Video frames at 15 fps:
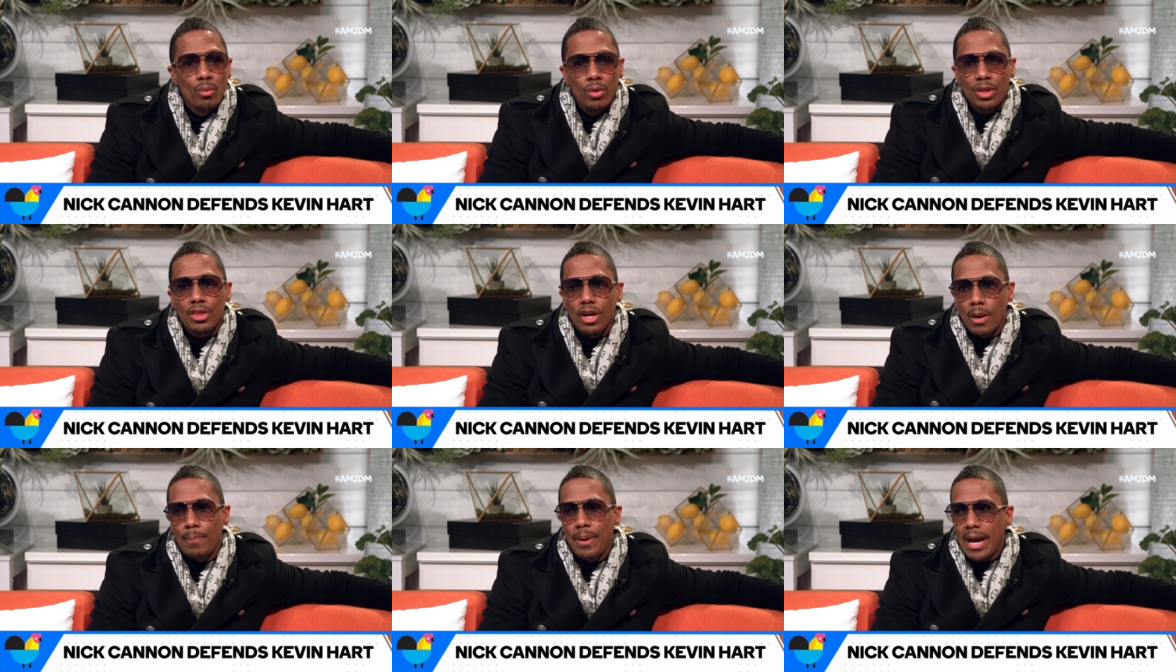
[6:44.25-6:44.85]

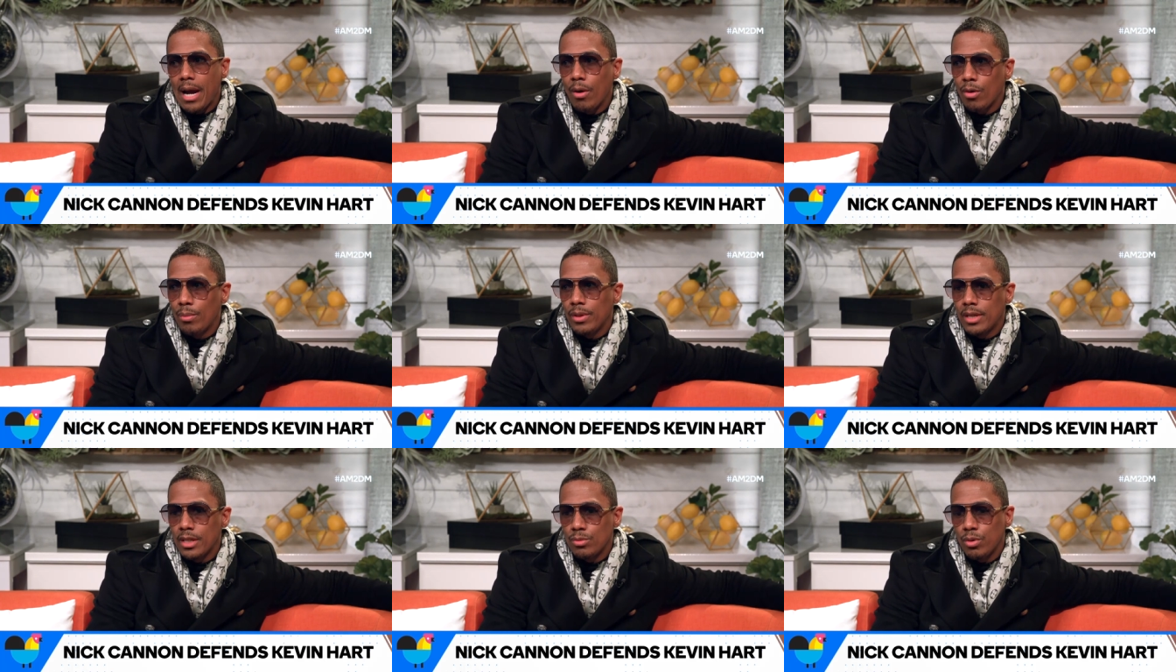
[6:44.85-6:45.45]
with our power
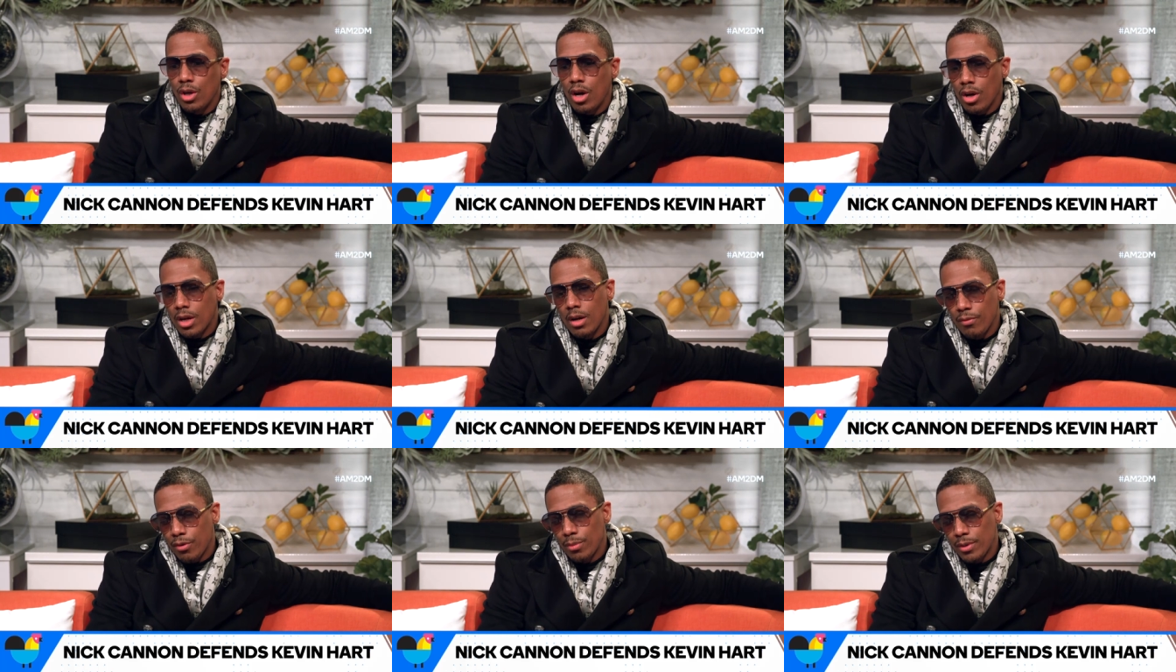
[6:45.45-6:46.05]
because we all
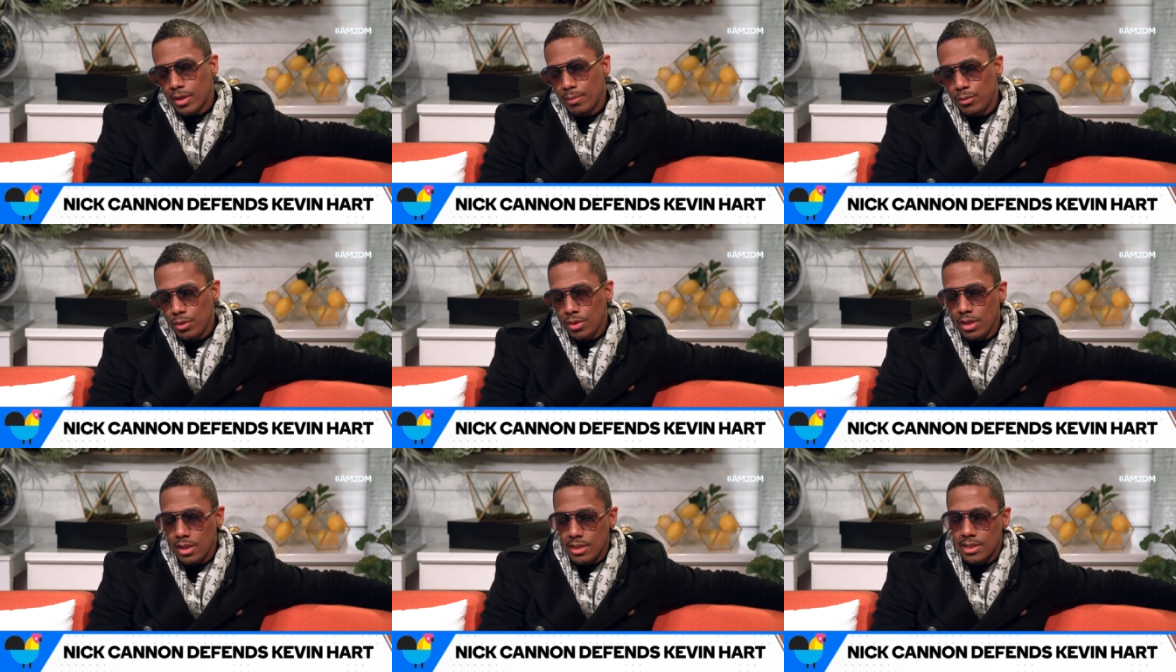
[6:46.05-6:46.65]
come from
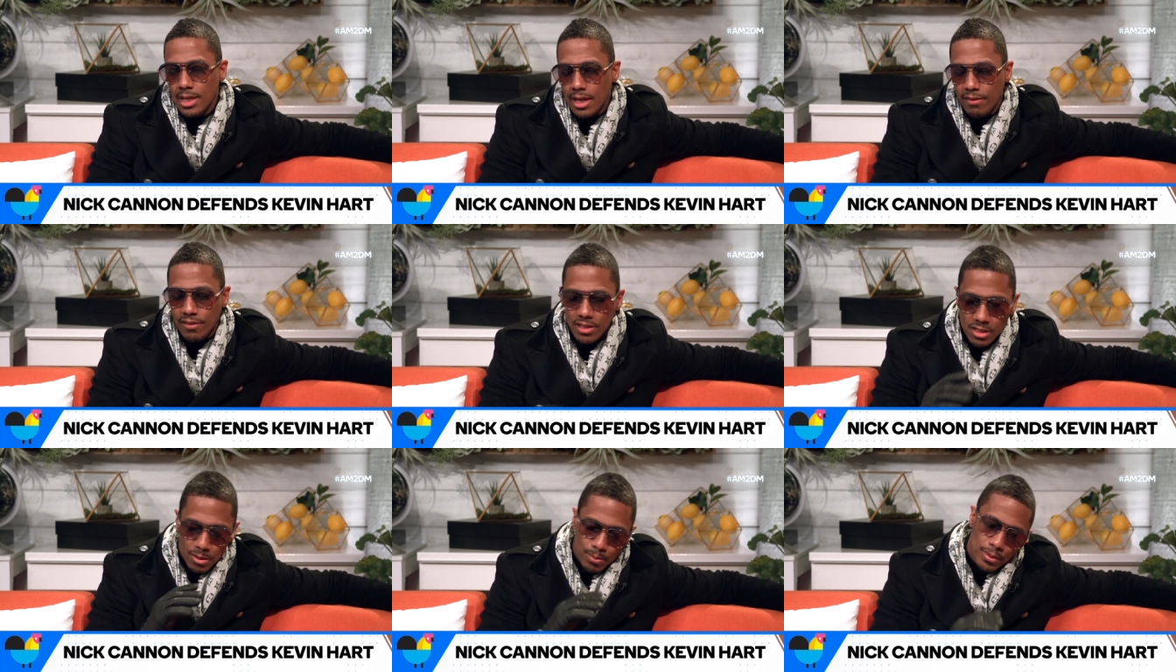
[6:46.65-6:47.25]
communities that
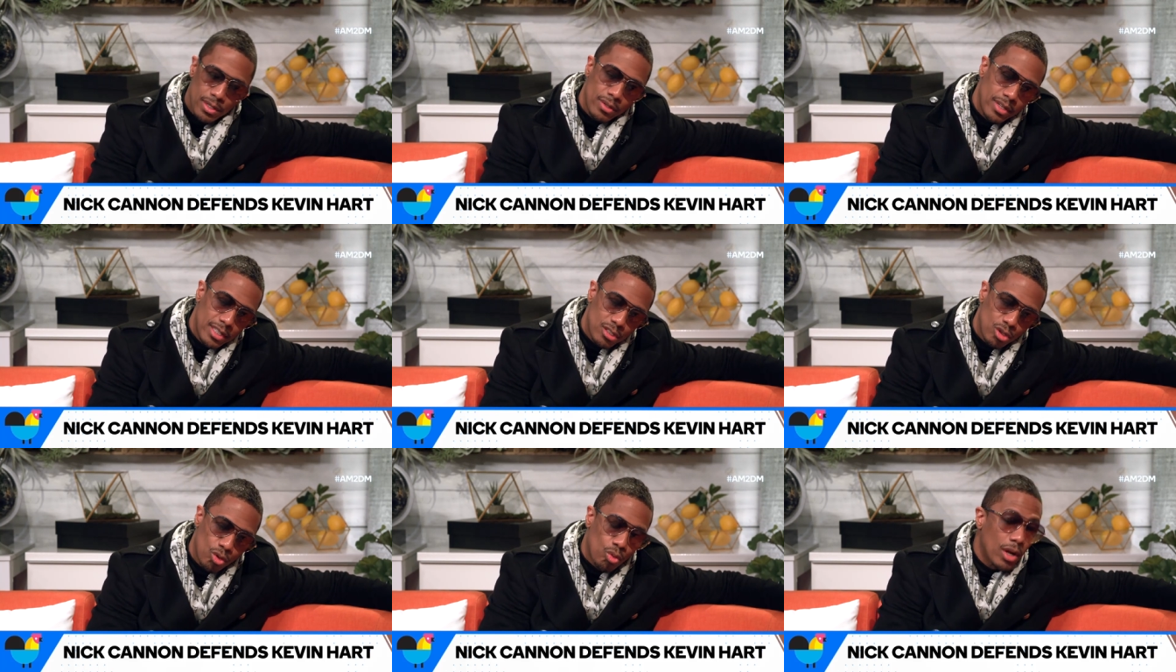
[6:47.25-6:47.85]
have
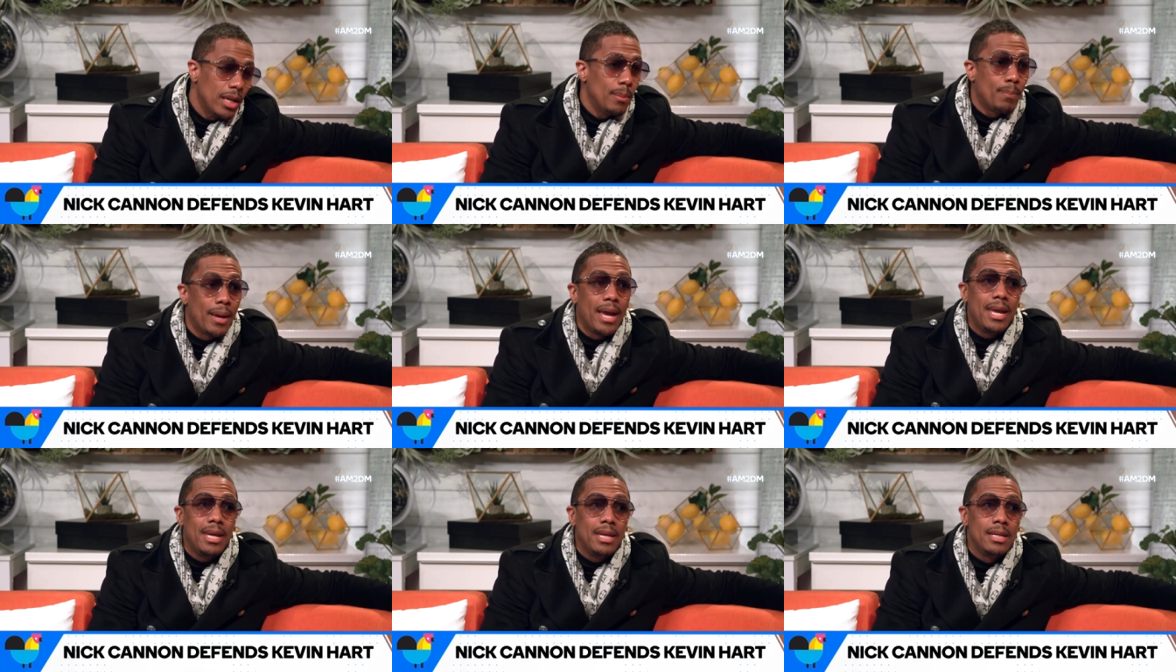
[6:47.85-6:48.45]
experienced great
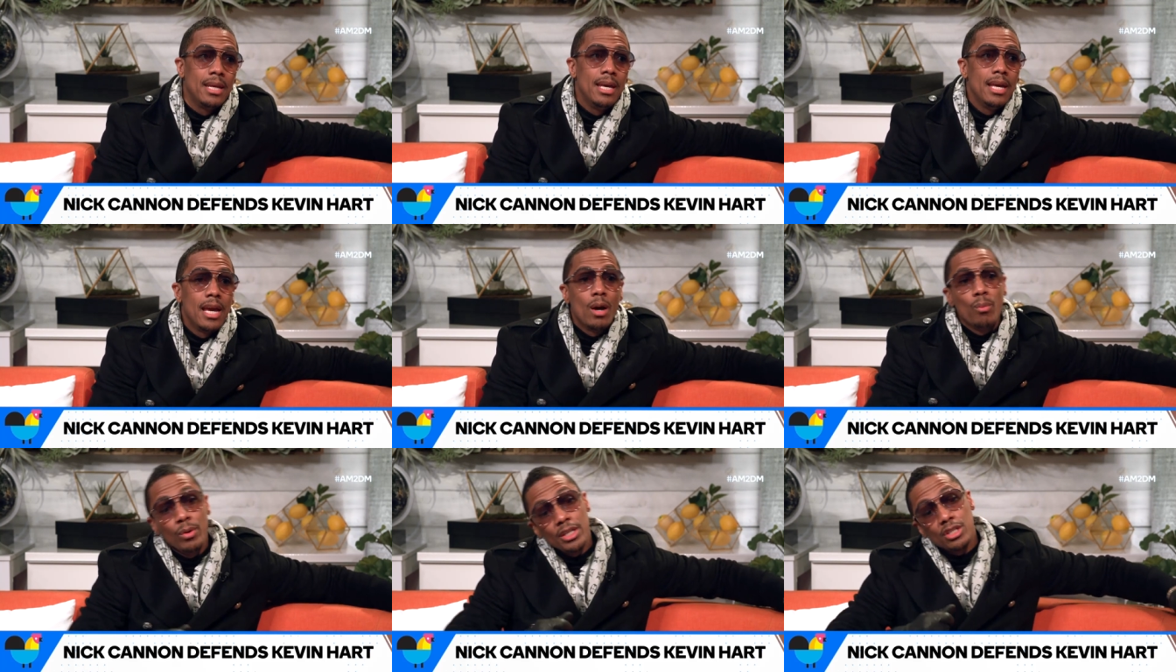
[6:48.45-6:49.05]
pain.
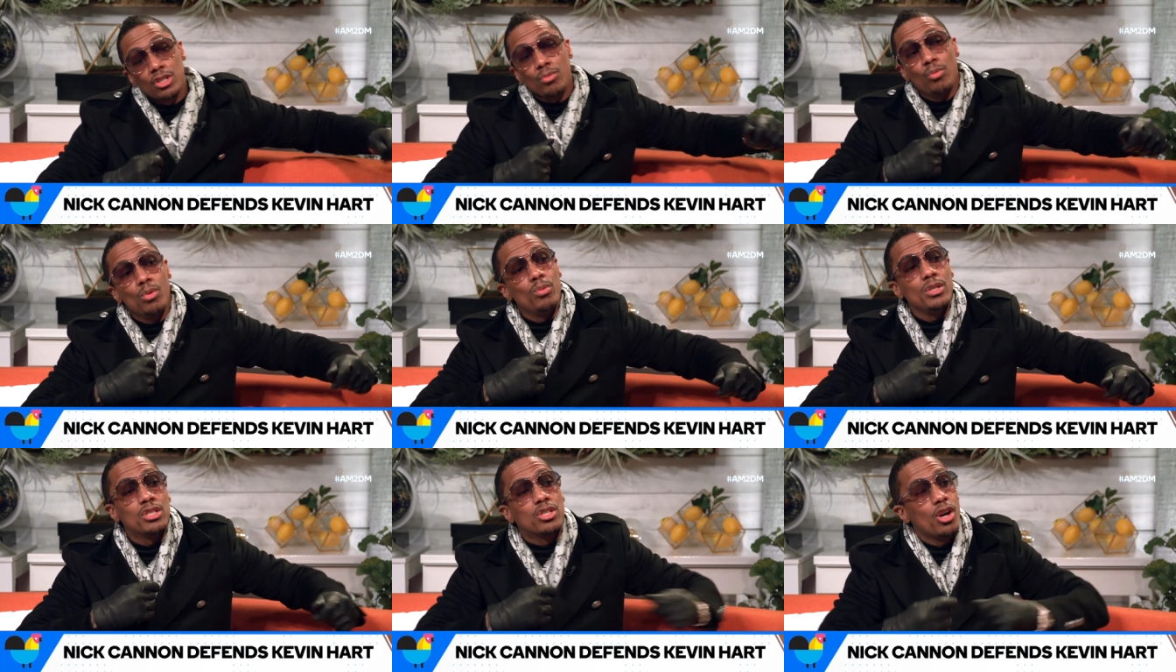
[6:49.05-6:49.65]
Sure. And when